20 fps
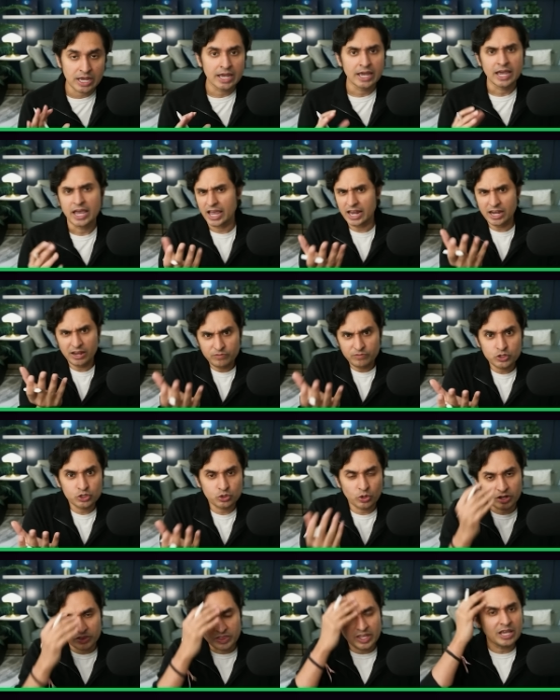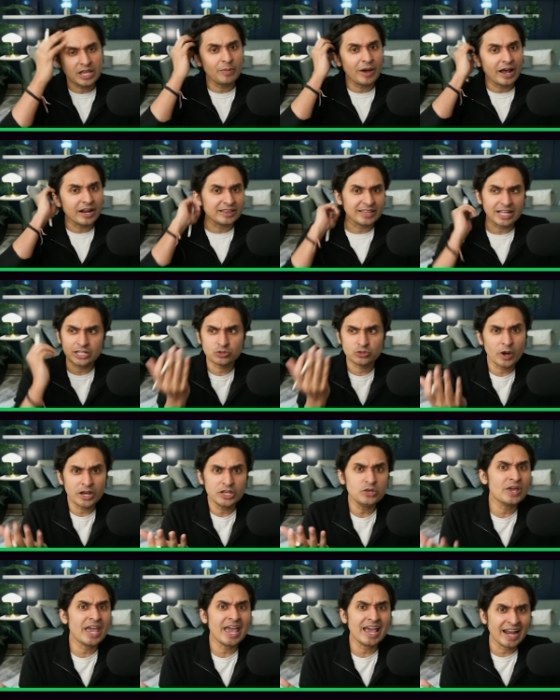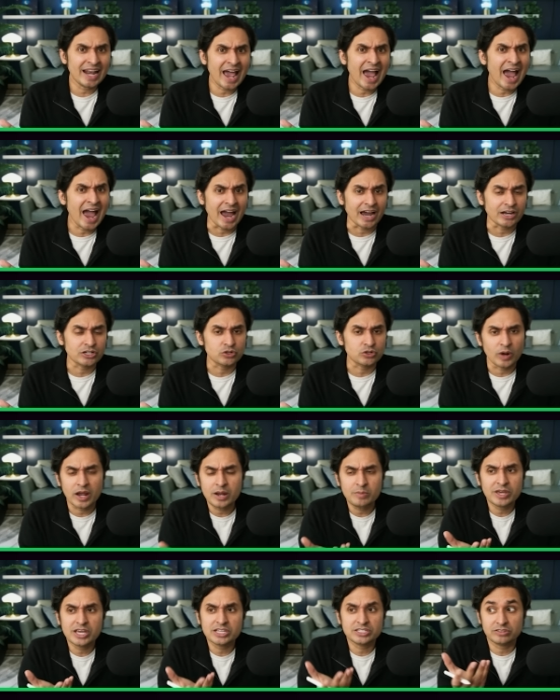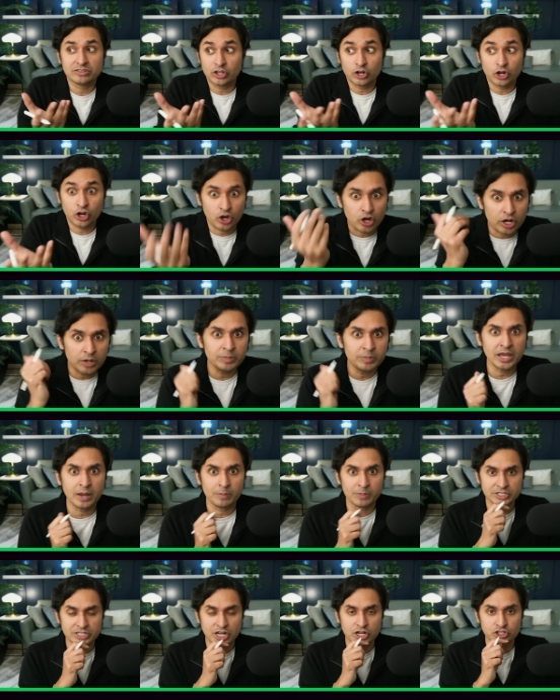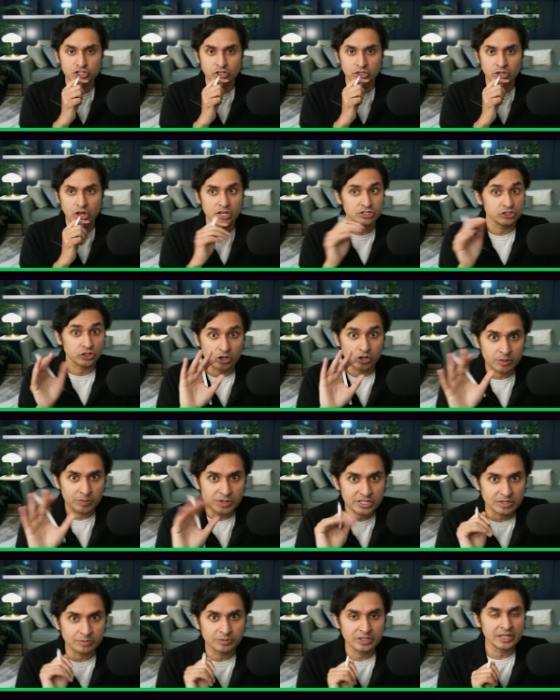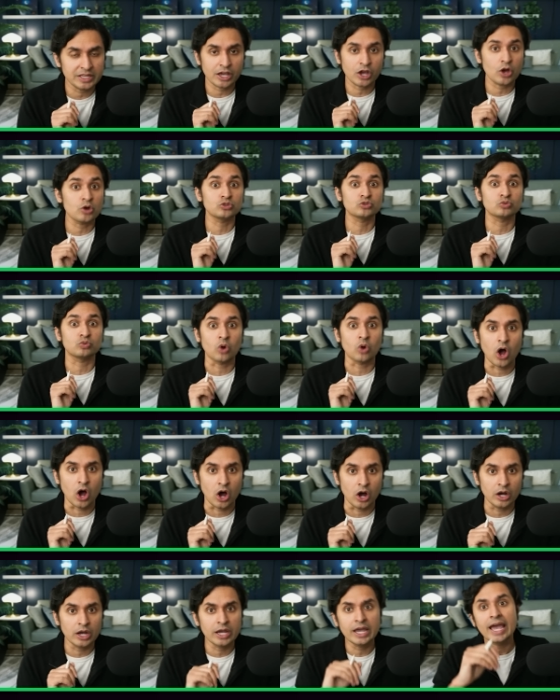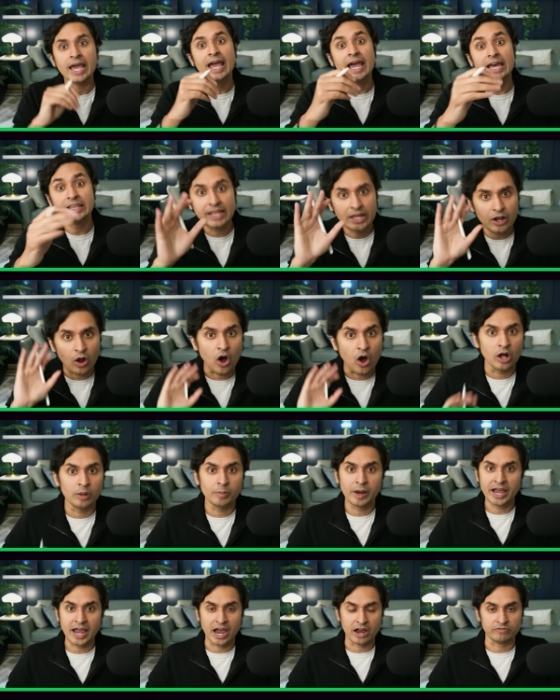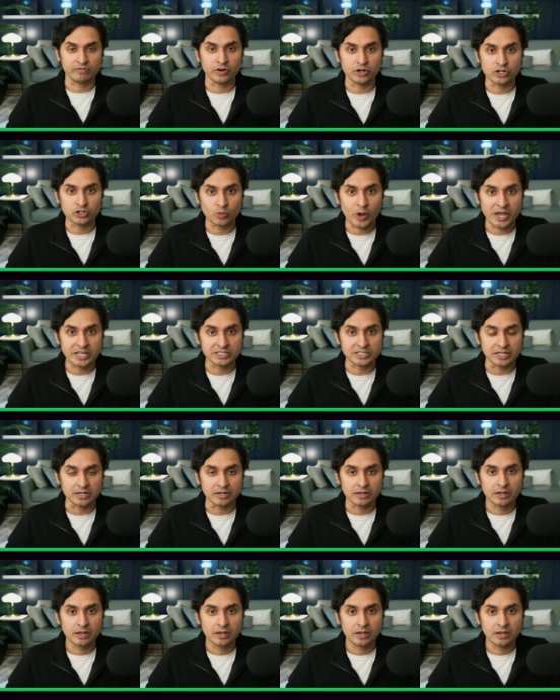And if you sort of think about it, that's why you can't act, right? Because there could be a potential loss. There could be something that goes wrong, and then all my effort is wasted.